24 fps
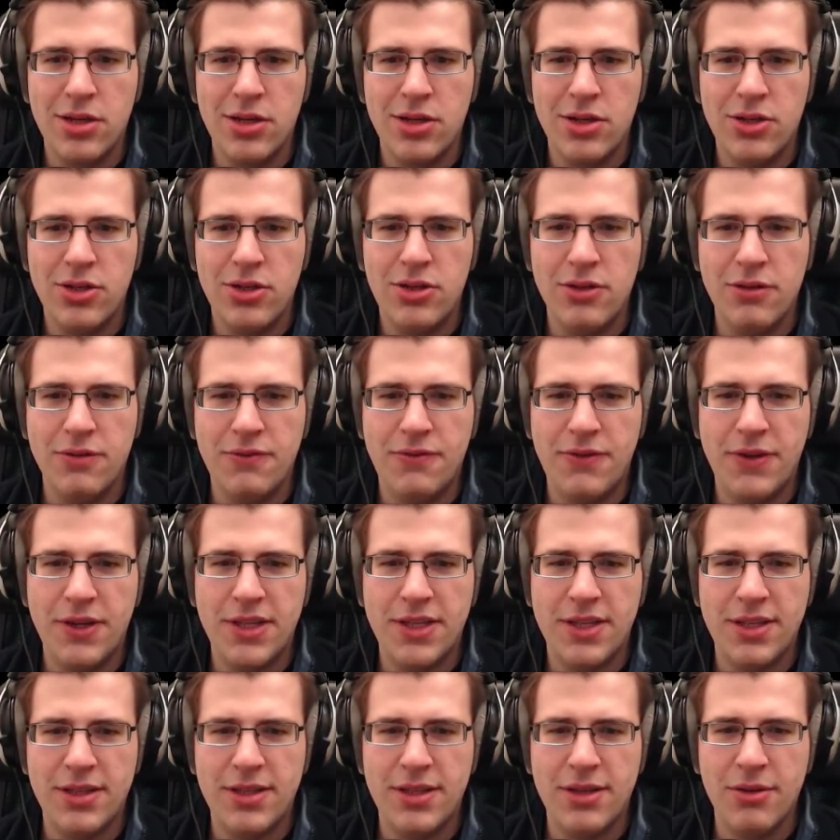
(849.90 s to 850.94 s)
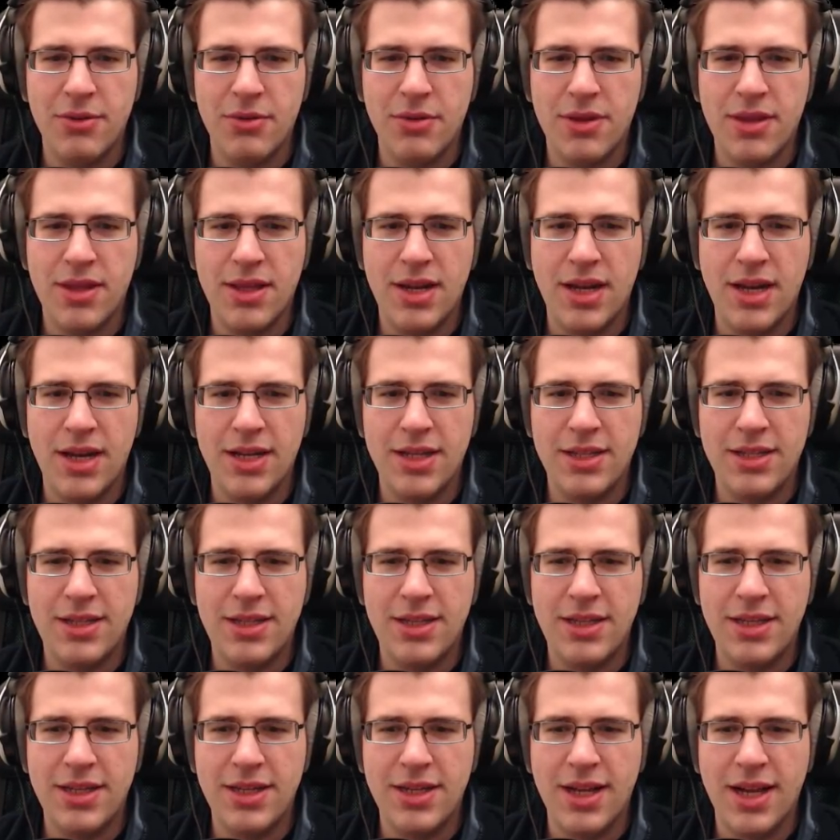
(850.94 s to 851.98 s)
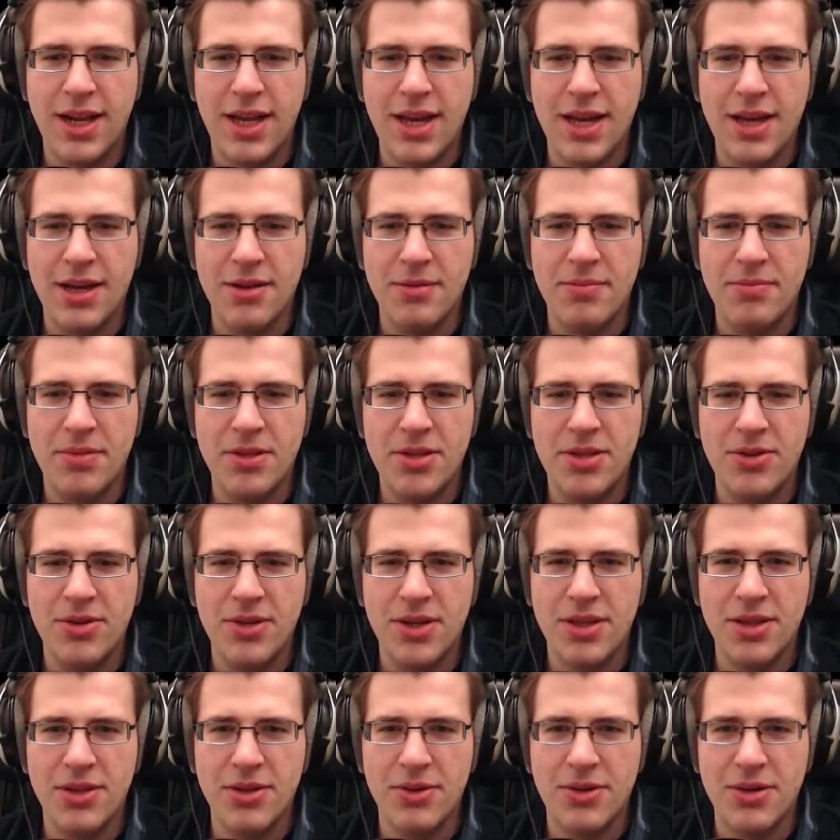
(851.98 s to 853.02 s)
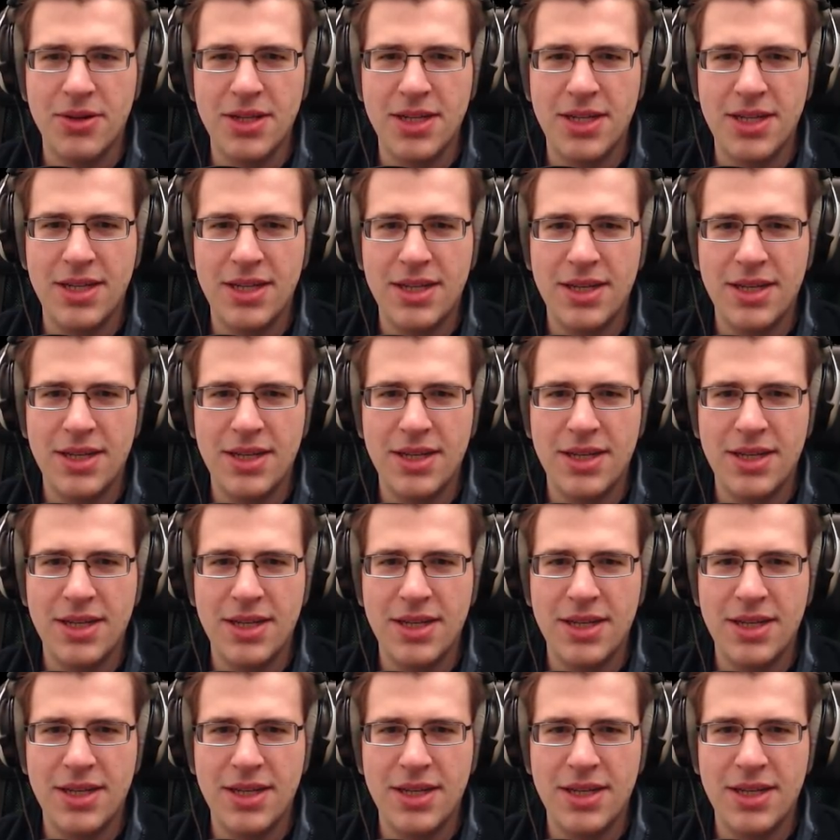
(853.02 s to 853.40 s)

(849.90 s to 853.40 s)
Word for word: Shu fixes you with an icy glare, but you ignore it.